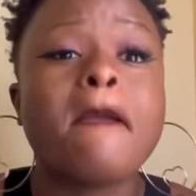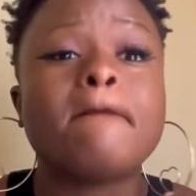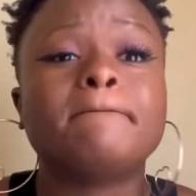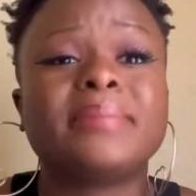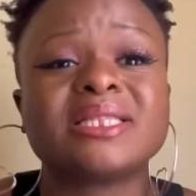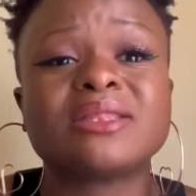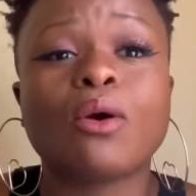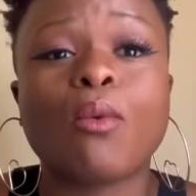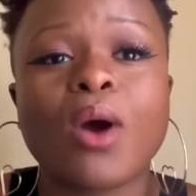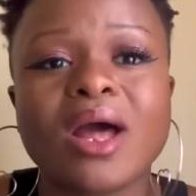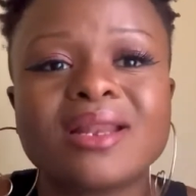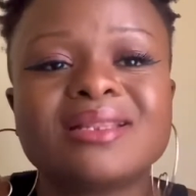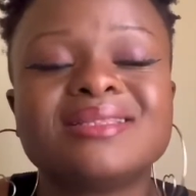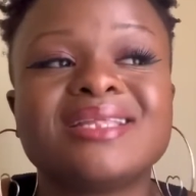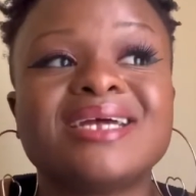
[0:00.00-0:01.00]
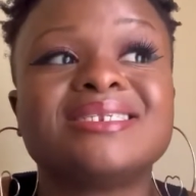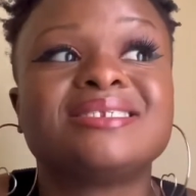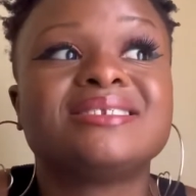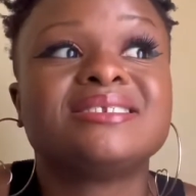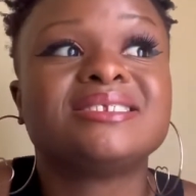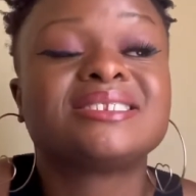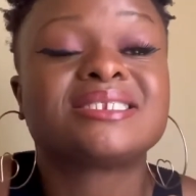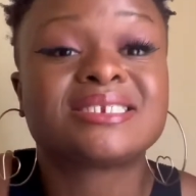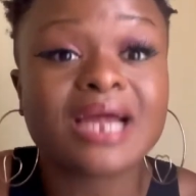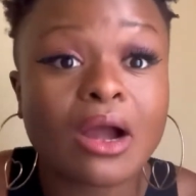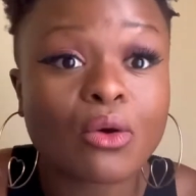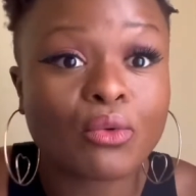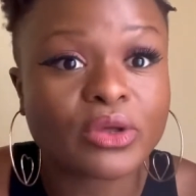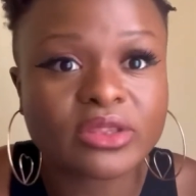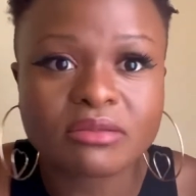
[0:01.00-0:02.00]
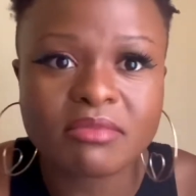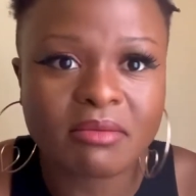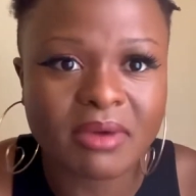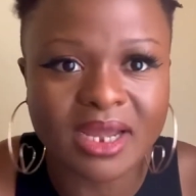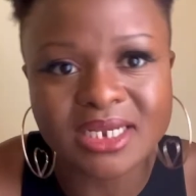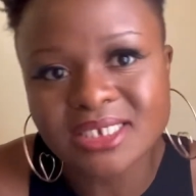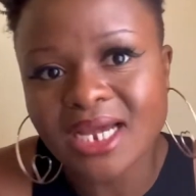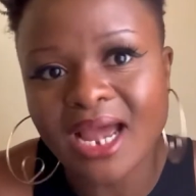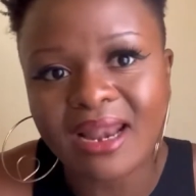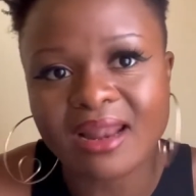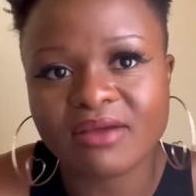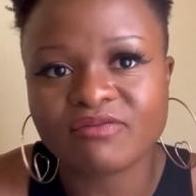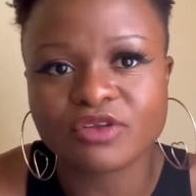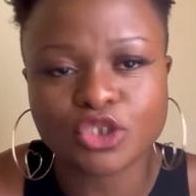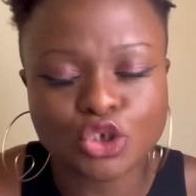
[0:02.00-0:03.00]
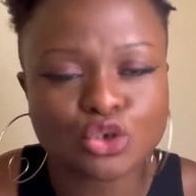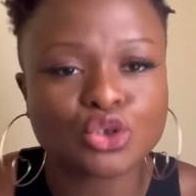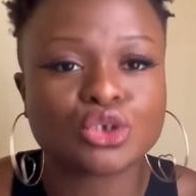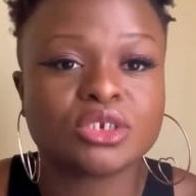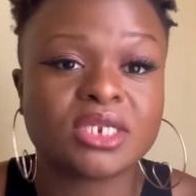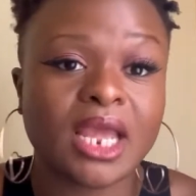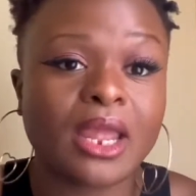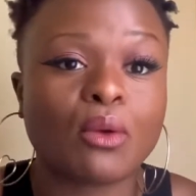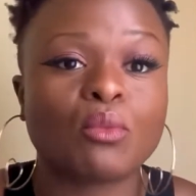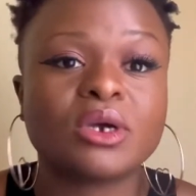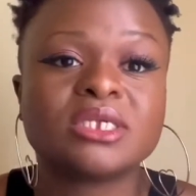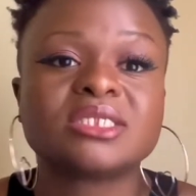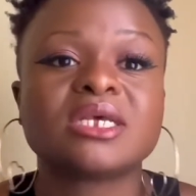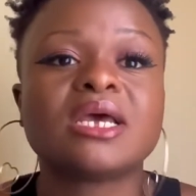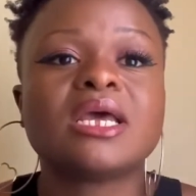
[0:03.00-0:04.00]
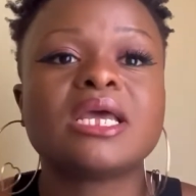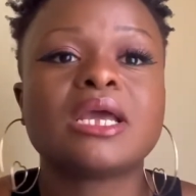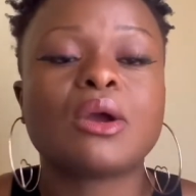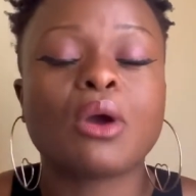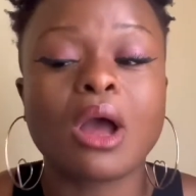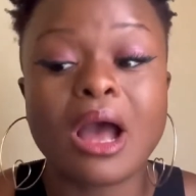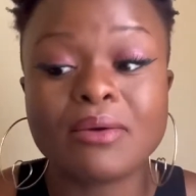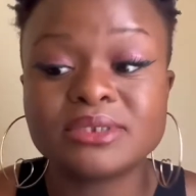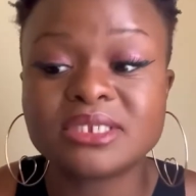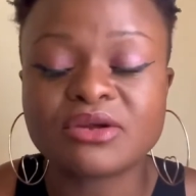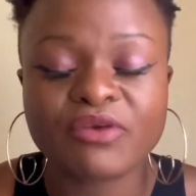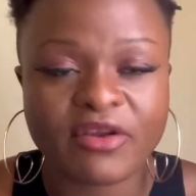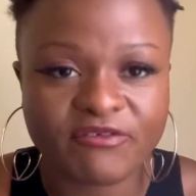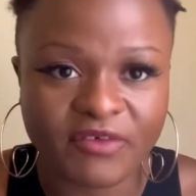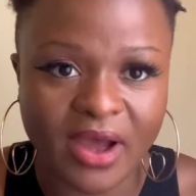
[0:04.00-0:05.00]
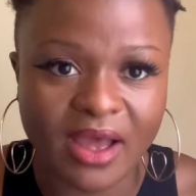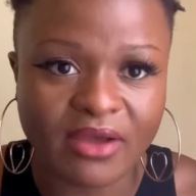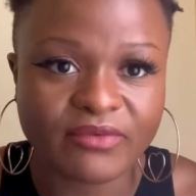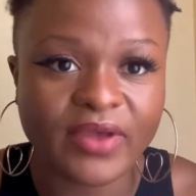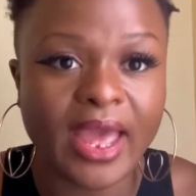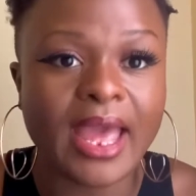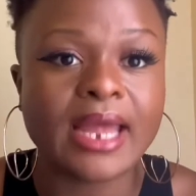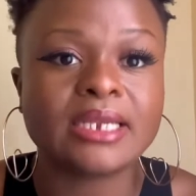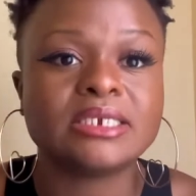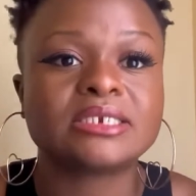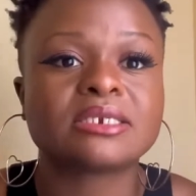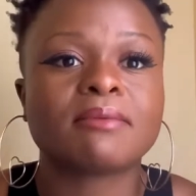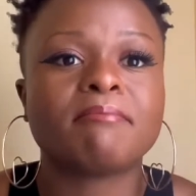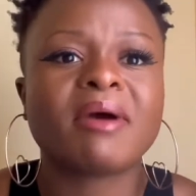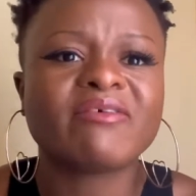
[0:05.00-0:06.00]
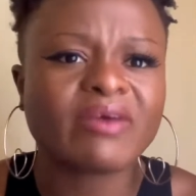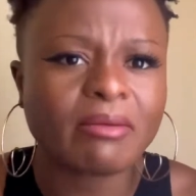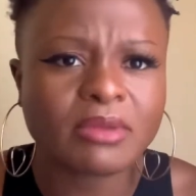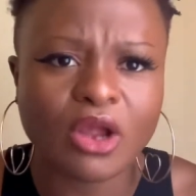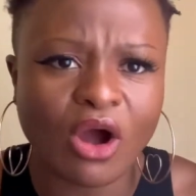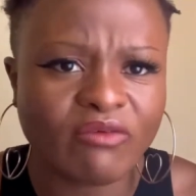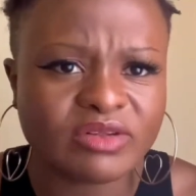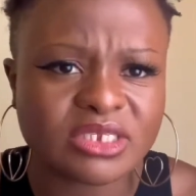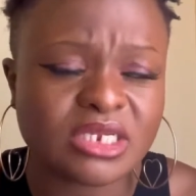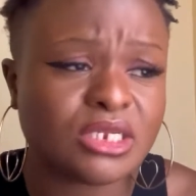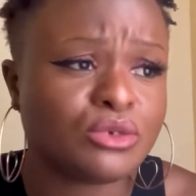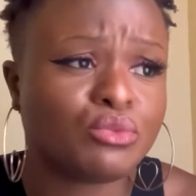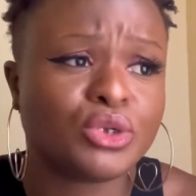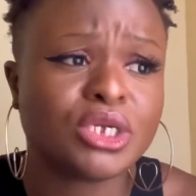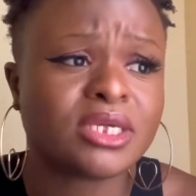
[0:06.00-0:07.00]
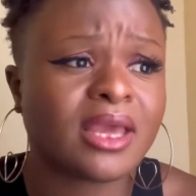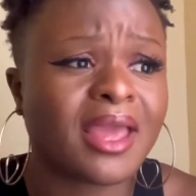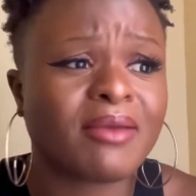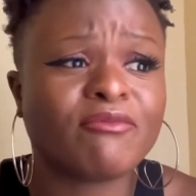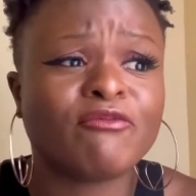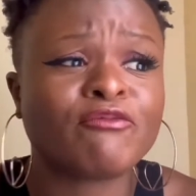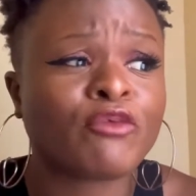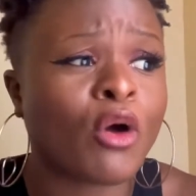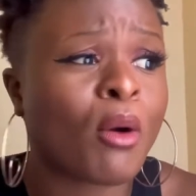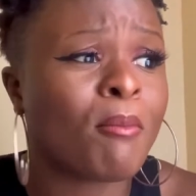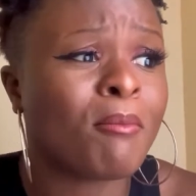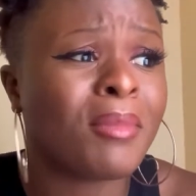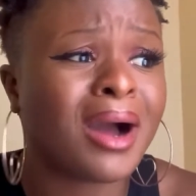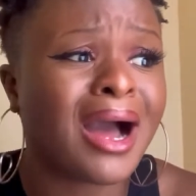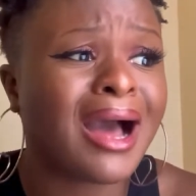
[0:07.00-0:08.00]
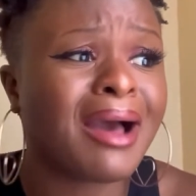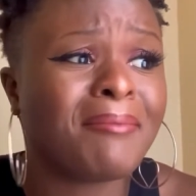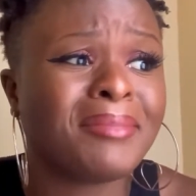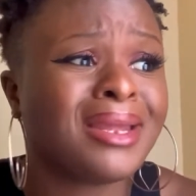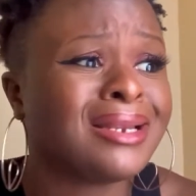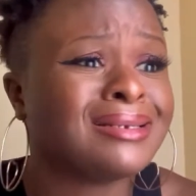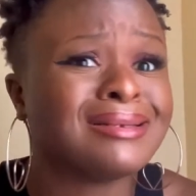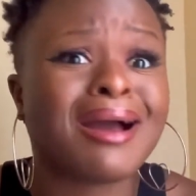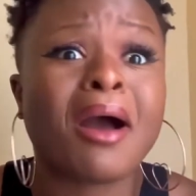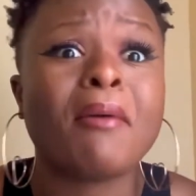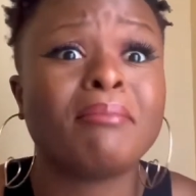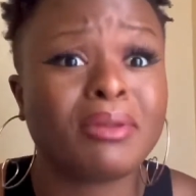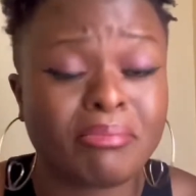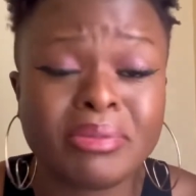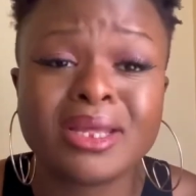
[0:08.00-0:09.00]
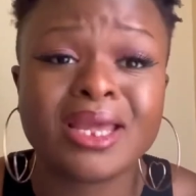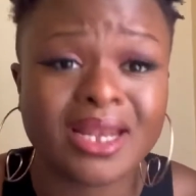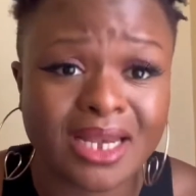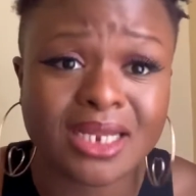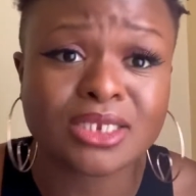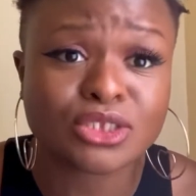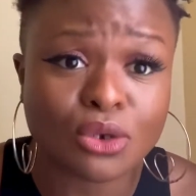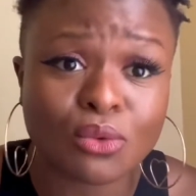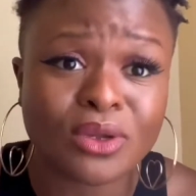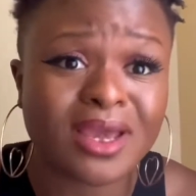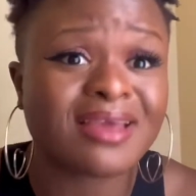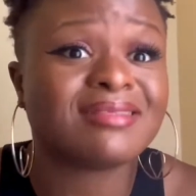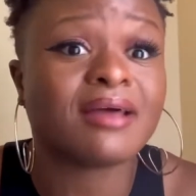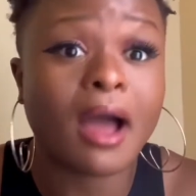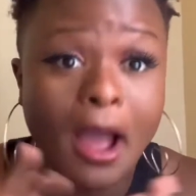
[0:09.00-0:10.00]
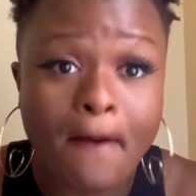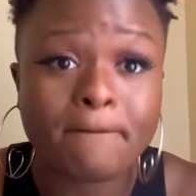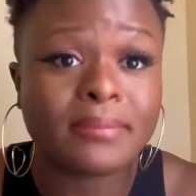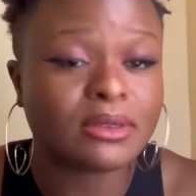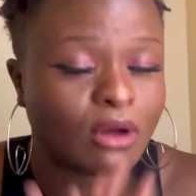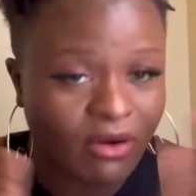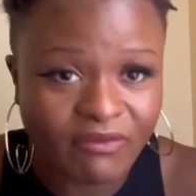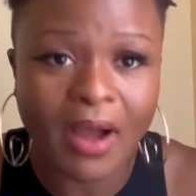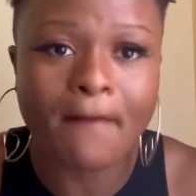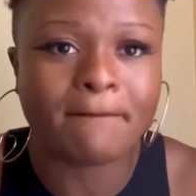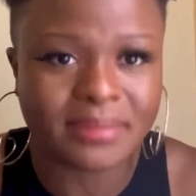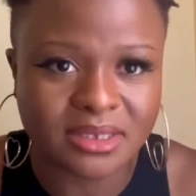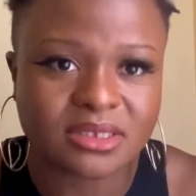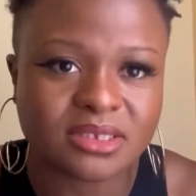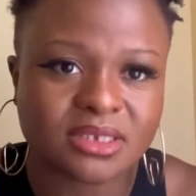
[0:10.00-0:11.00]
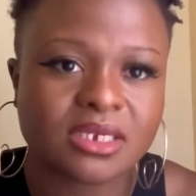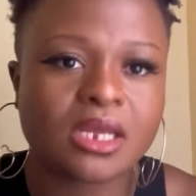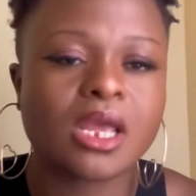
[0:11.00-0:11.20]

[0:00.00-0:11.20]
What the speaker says: But the one that stuck with me my entire life until today was, I was in grade five, and my family, obviously, we came from, I mean, humble beginnings, okay, the humble of humbles.